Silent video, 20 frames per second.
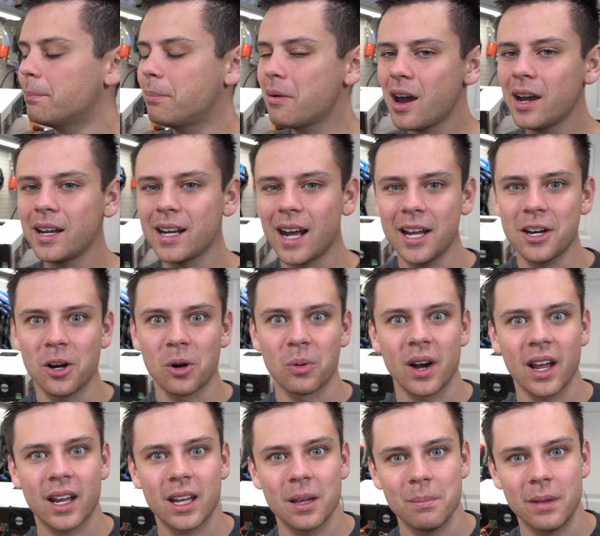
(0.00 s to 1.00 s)
but I don't
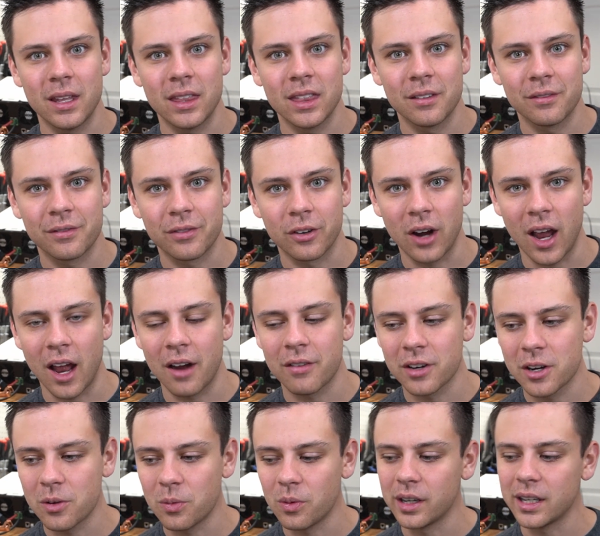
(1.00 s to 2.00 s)
recommend them for
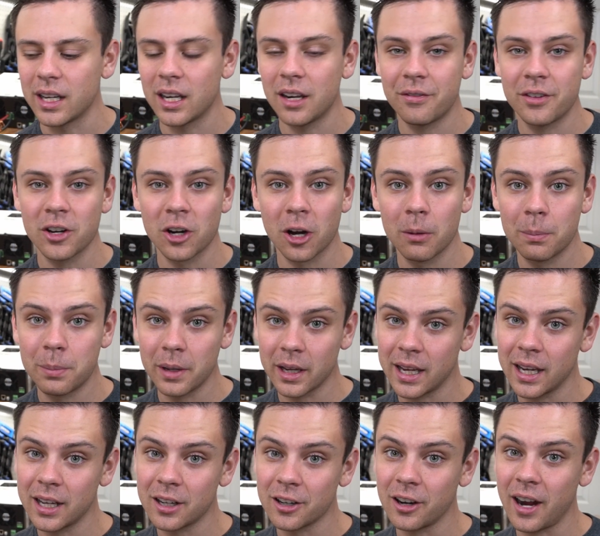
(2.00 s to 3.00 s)
everyone. And if you're a
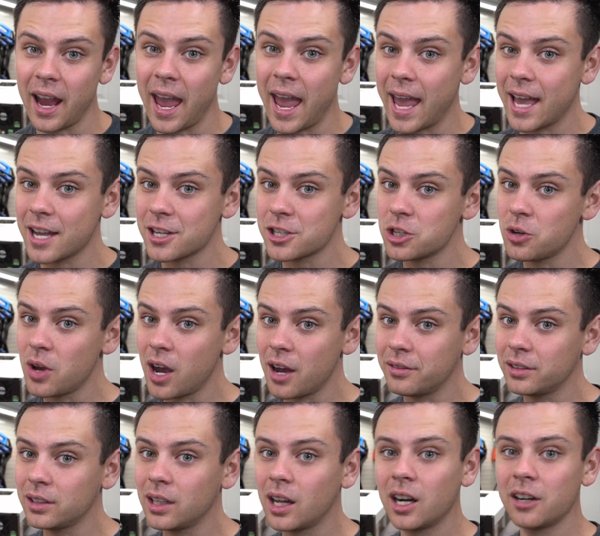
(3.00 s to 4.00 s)
beginner and you
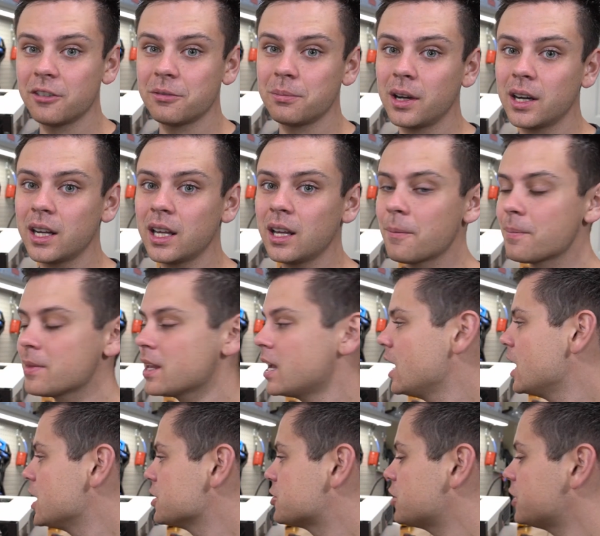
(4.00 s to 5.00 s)
have a lot of money,
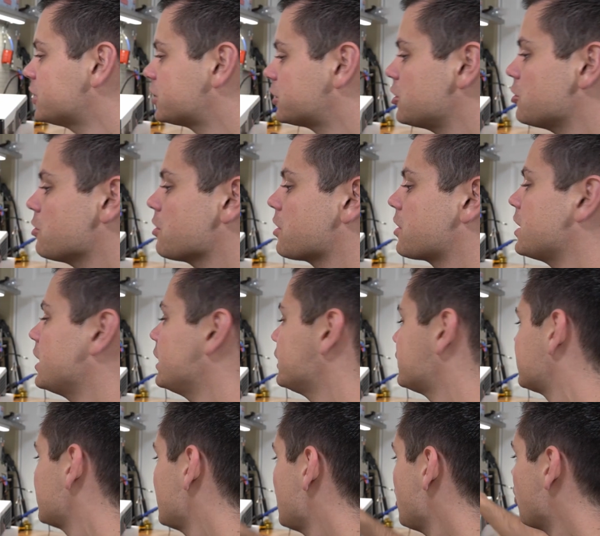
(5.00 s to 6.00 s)
just do
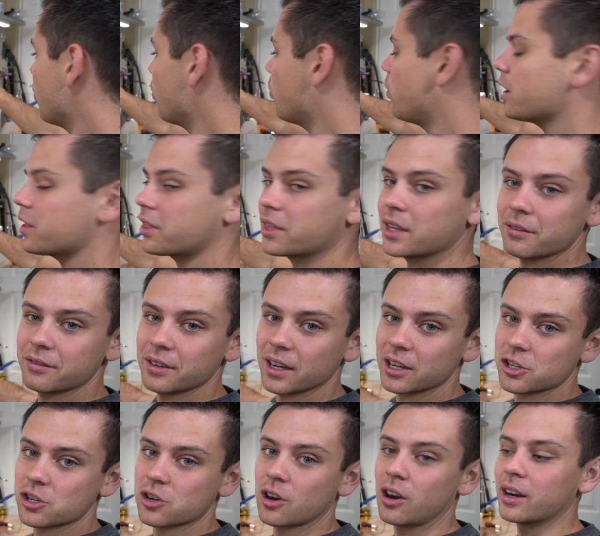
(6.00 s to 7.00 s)
this with the
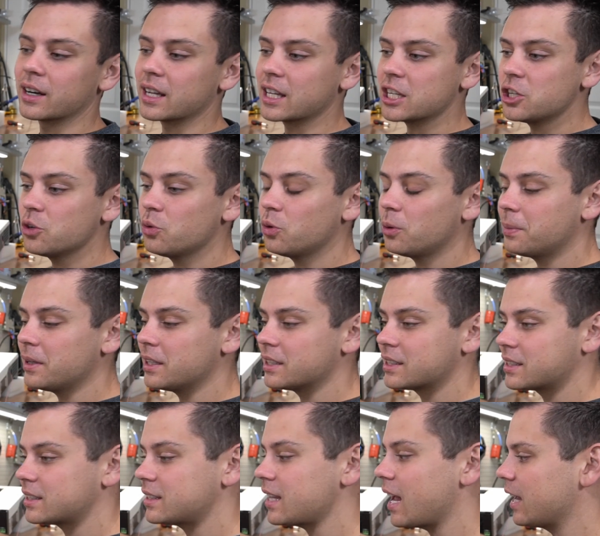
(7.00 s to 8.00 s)
Victron and you will be
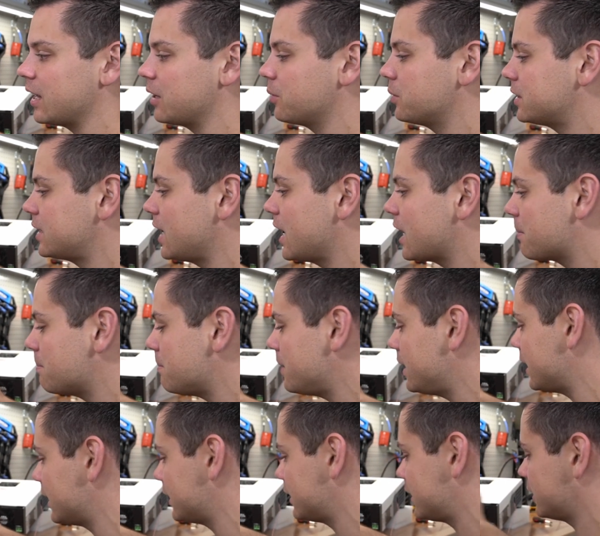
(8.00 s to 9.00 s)
set. It would take
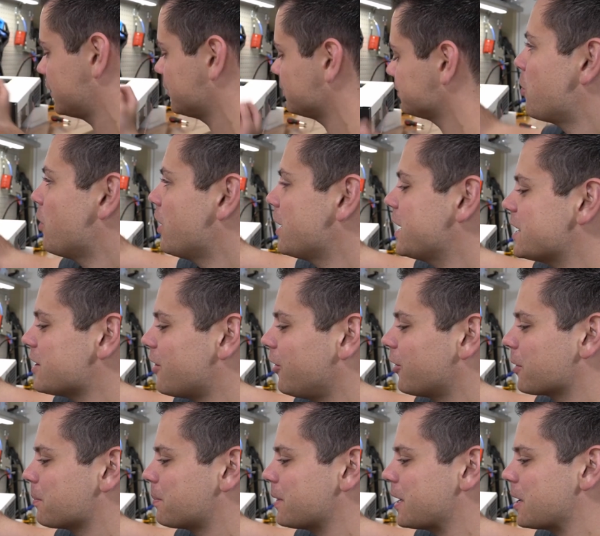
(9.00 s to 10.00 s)
minutes. twenty
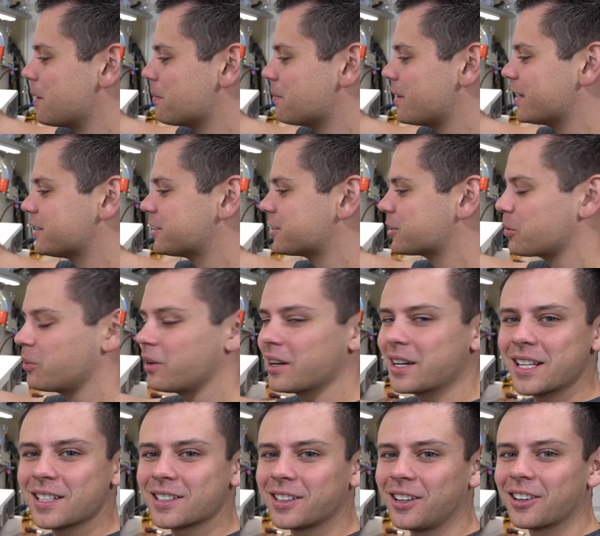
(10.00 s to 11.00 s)
dollar B M S,
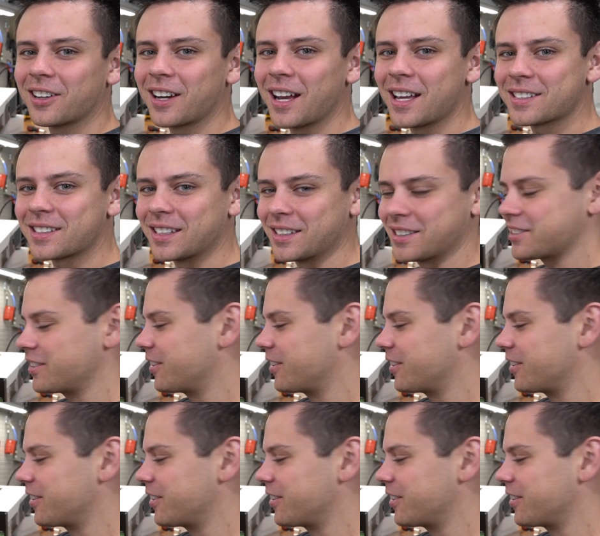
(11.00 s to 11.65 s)
twenty dollar S S